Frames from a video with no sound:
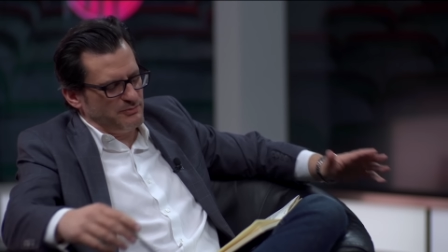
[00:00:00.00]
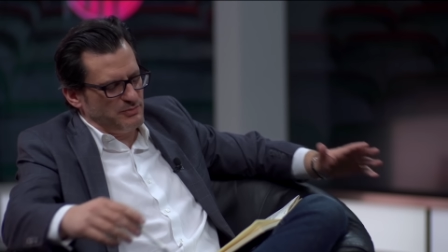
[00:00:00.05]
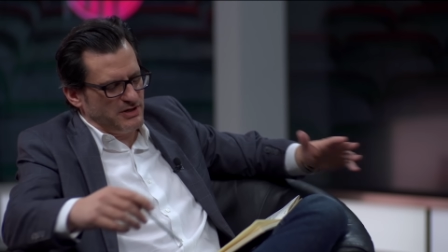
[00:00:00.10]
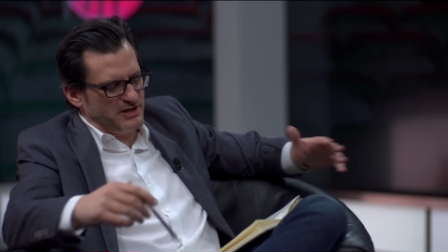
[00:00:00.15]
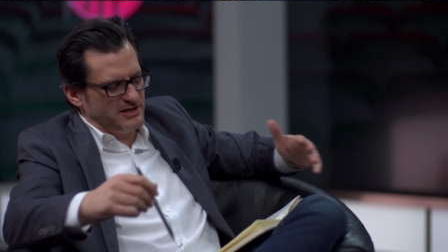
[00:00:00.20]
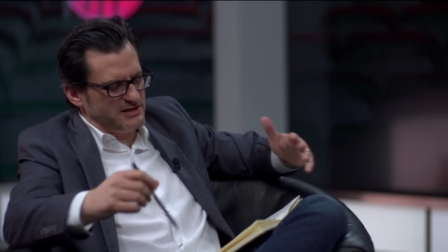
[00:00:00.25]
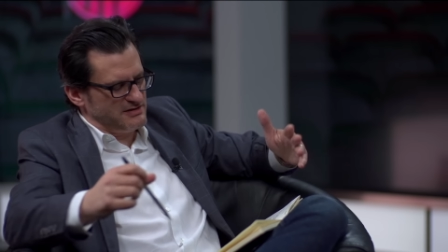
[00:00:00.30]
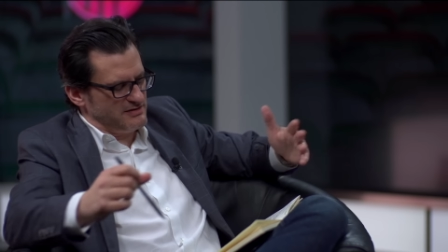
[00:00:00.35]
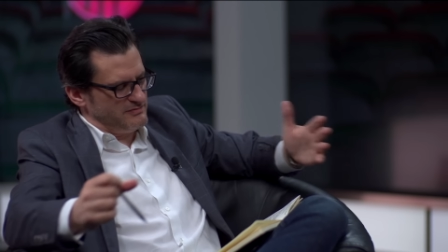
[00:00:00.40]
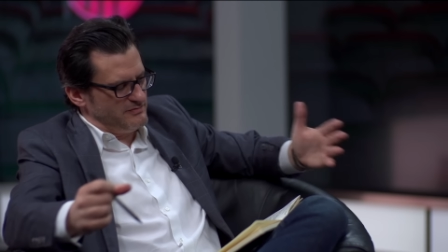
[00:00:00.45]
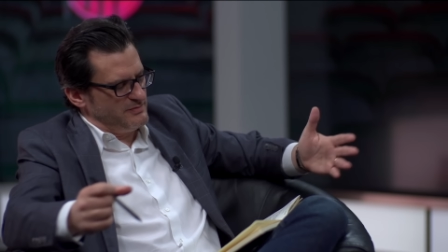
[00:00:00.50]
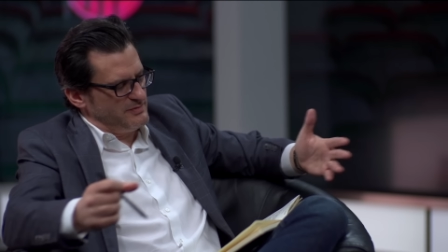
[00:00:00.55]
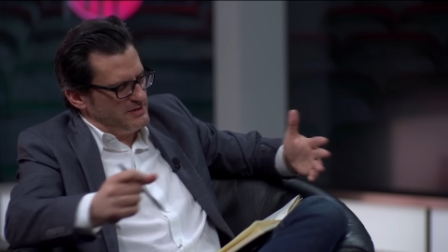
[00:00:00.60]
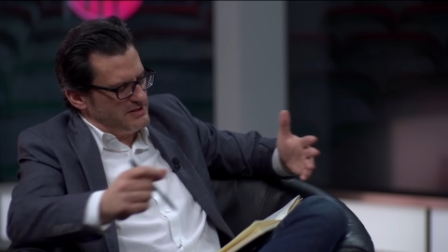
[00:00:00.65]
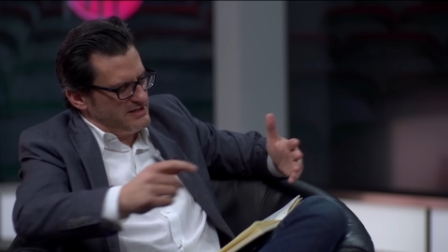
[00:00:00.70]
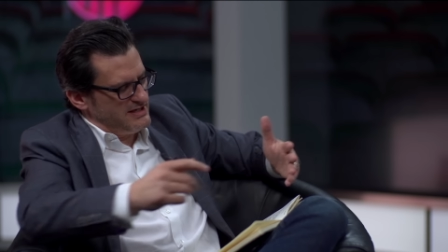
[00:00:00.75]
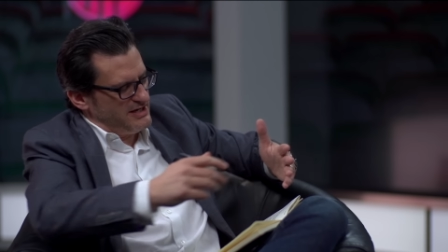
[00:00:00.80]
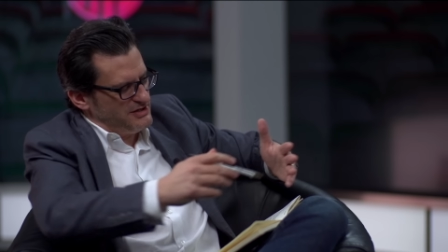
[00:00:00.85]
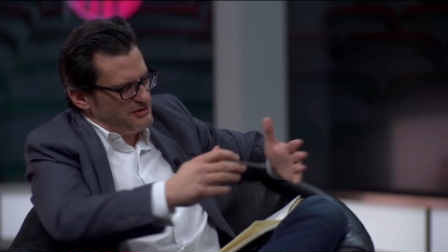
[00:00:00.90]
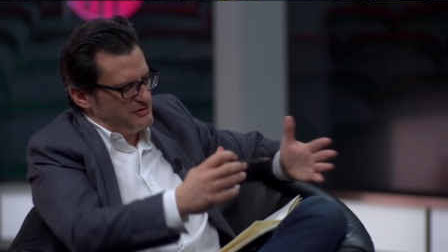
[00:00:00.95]
because of
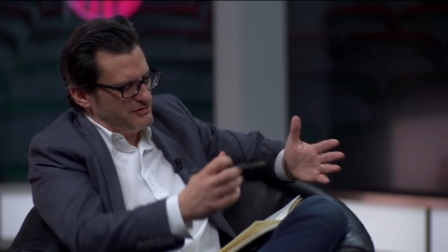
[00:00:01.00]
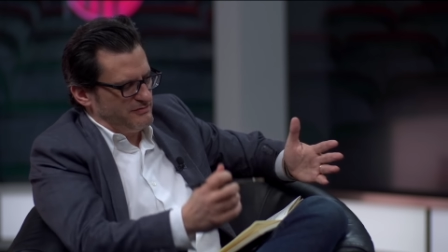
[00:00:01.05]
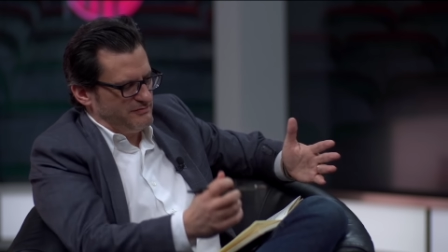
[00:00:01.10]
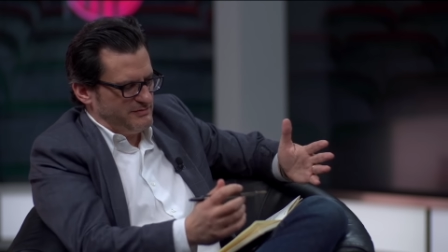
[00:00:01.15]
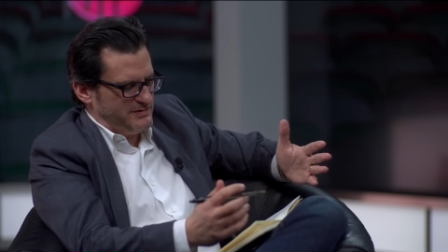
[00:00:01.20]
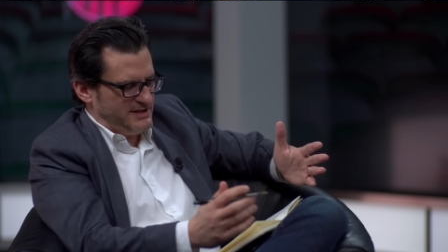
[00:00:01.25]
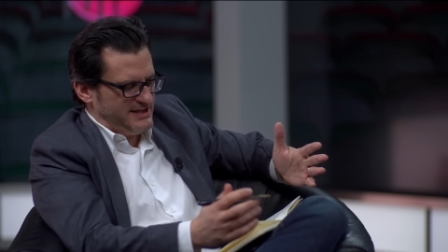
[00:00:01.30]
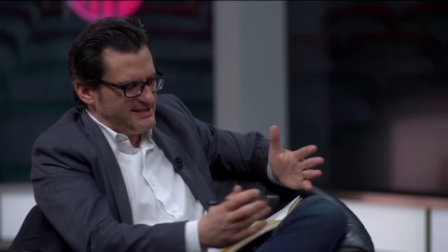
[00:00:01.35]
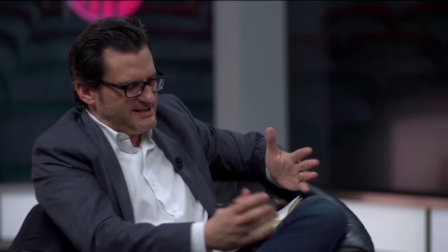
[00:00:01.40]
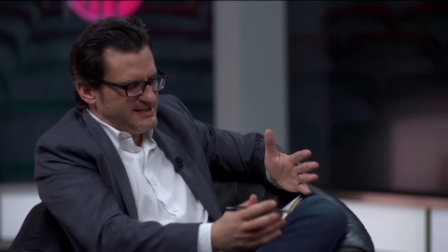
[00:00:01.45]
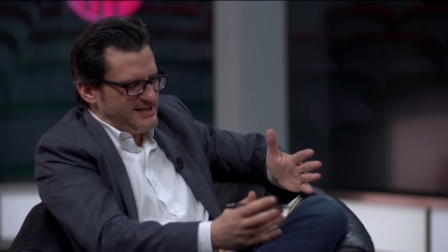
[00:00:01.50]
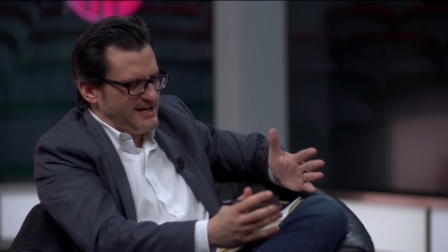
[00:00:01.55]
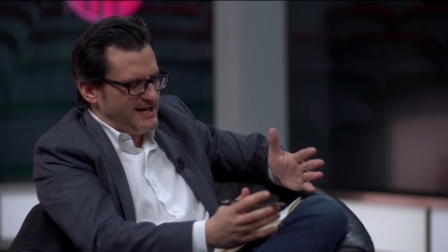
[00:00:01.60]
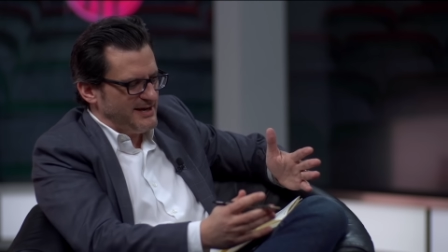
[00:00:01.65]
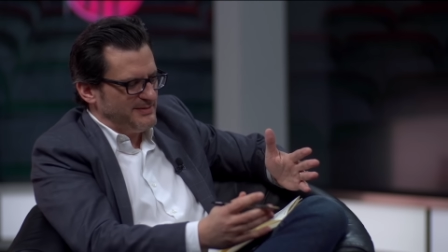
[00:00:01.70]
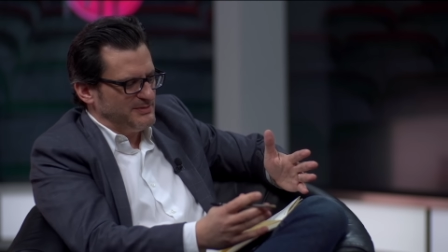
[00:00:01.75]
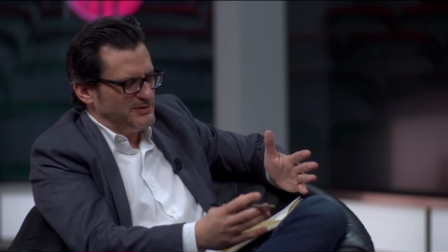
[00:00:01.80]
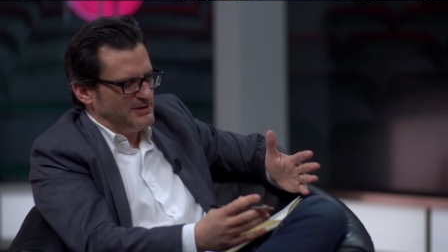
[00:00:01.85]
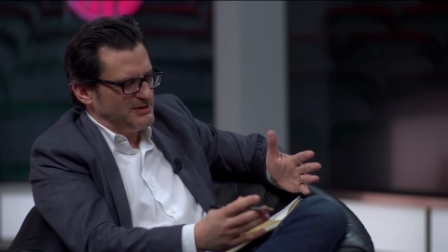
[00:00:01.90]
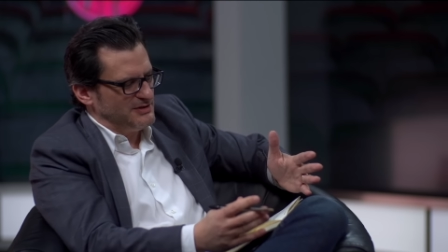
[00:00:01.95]
the nature of
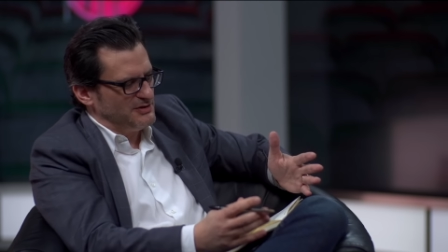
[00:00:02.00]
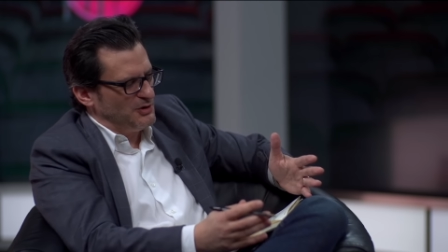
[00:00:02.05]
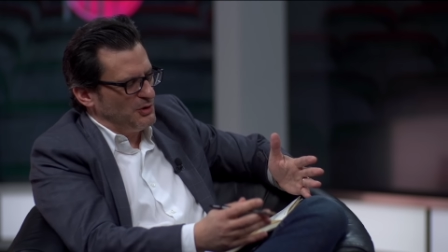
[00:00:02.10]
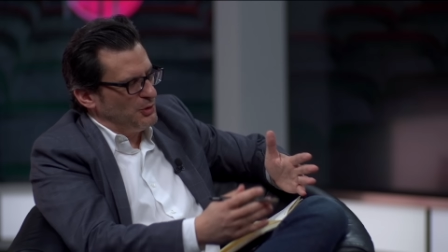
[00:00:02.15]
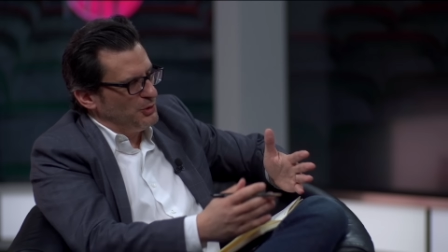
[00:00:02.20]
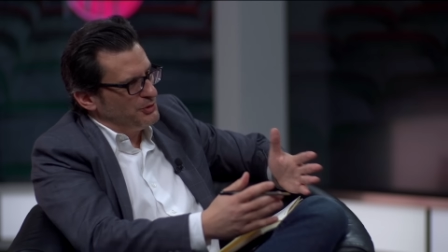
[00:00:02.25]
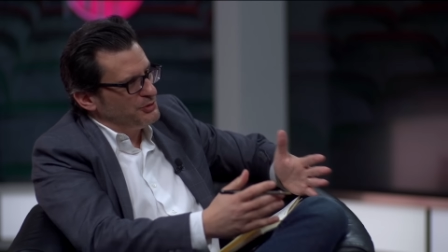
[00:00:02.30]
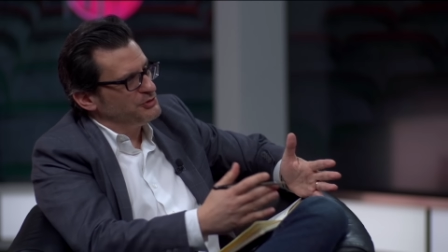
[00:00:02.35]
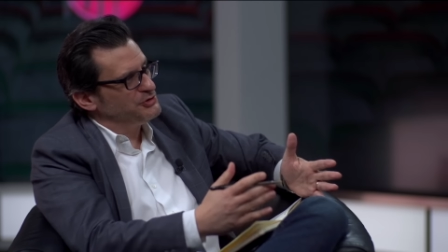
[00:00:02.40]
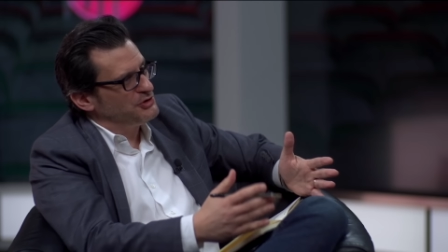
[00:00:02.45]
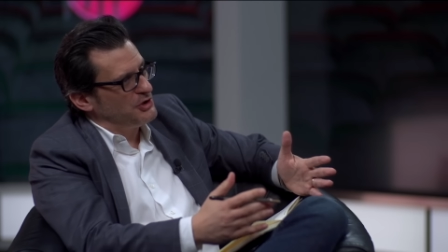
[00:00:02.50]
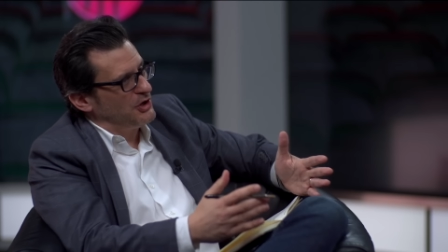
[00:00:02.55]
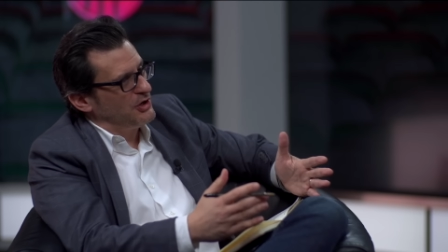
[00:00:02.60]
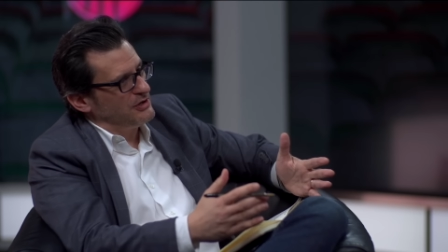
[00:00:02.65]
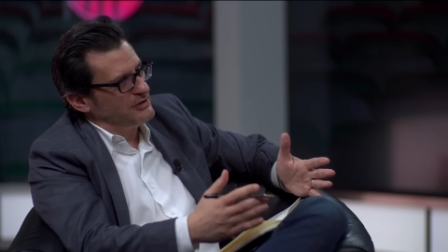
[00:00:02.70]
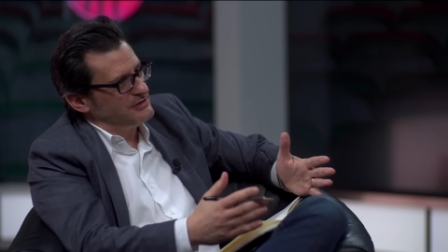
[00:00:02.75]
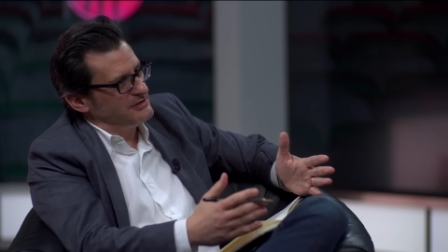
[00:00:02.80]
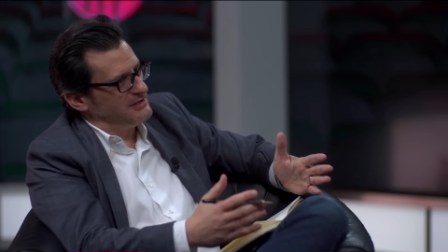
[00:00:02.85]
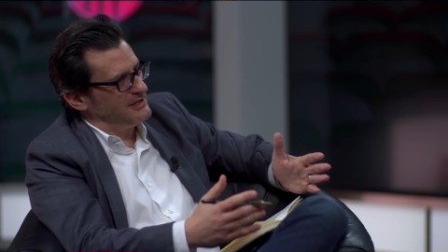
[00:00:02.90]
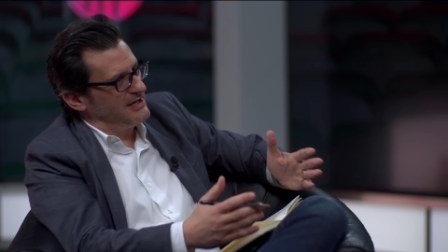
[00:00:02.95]
TCM and the older
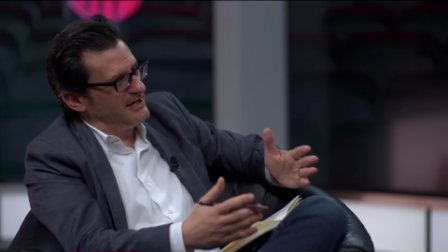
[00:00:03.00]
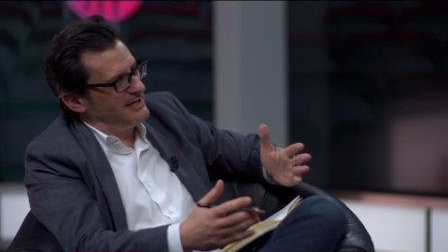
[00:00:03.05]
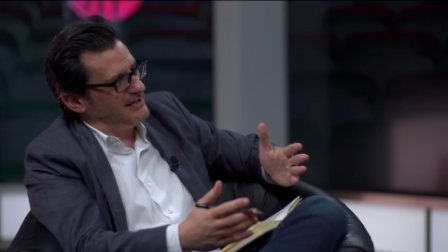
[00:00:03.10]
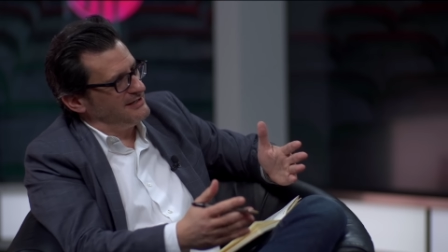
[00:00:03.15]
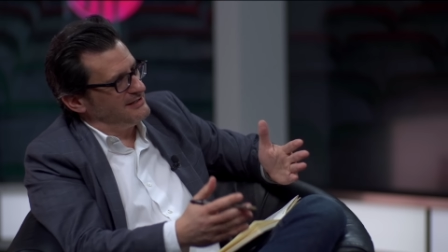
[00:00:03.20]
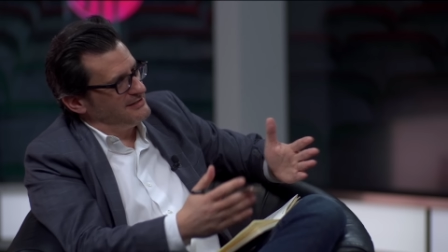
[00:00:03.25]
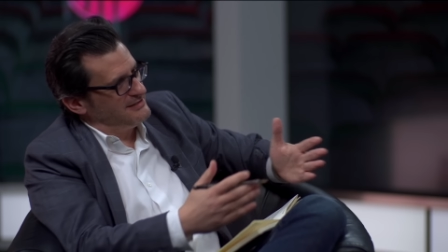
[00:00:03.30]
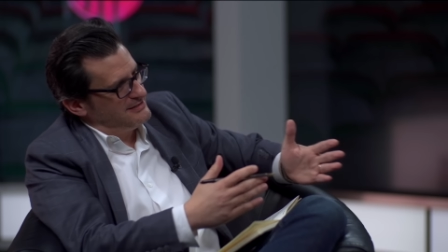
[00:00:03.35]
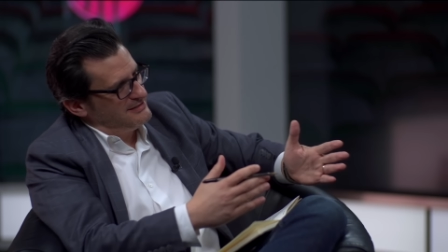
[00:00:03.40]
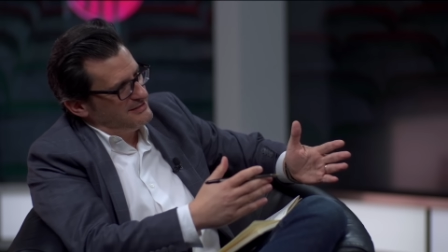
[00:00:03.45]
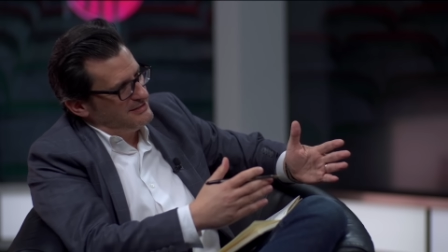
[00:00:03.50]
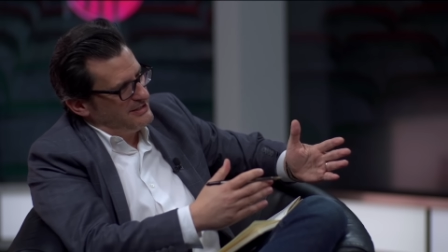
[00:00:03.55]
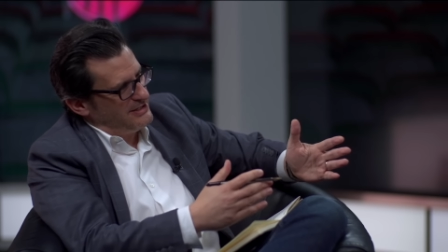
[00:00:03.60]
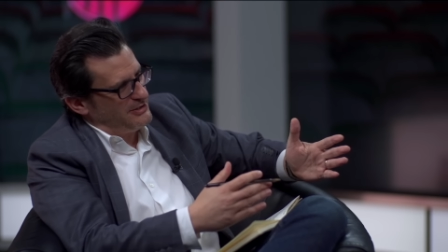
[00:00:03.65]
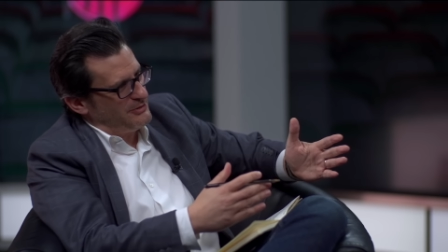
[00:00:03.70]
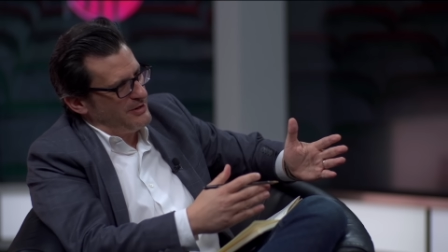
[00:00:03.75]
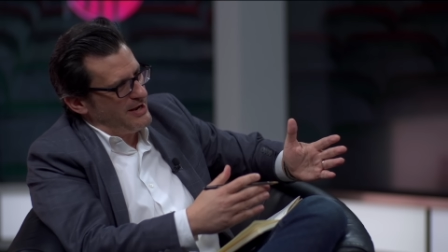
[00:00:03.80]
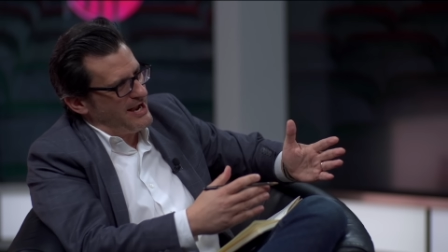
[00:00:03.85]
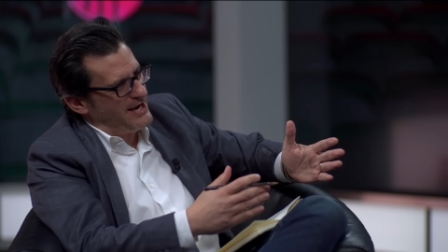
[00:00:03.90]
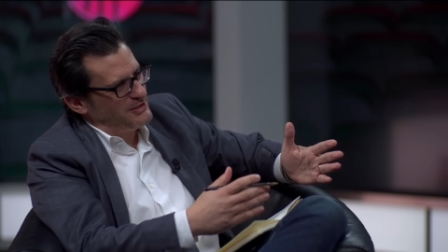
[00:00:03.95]
stars that I
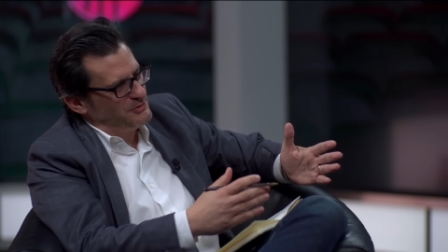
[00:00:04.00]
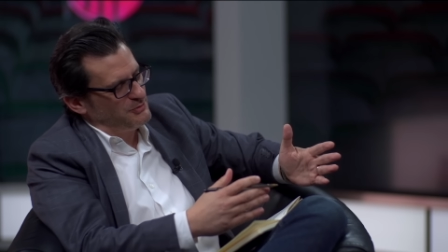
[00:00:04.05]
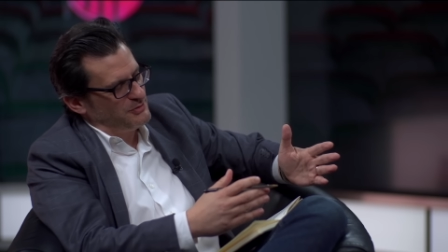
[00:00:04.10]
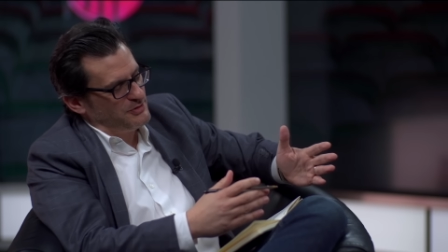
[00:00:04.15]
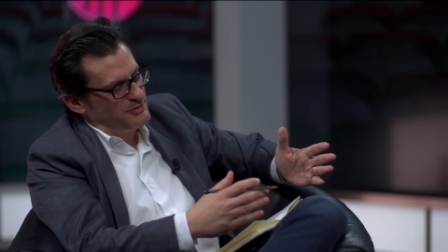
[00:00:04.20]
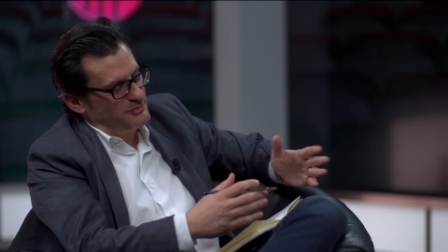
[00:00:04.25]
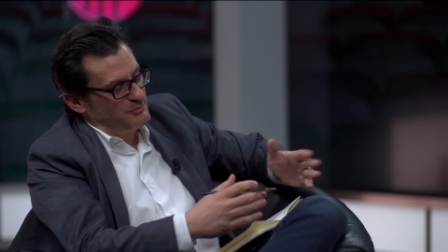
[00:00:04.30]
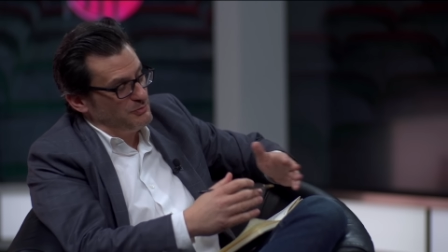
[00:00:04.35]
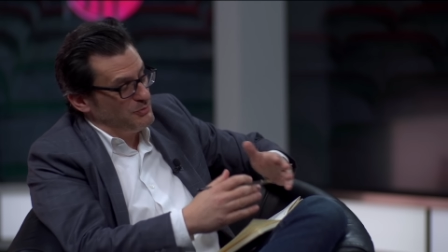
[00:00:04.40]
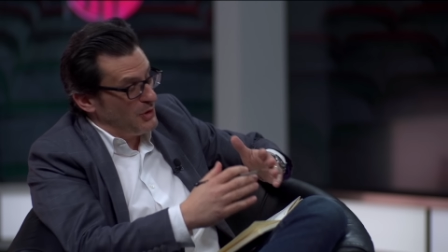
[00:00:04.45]
interact yes.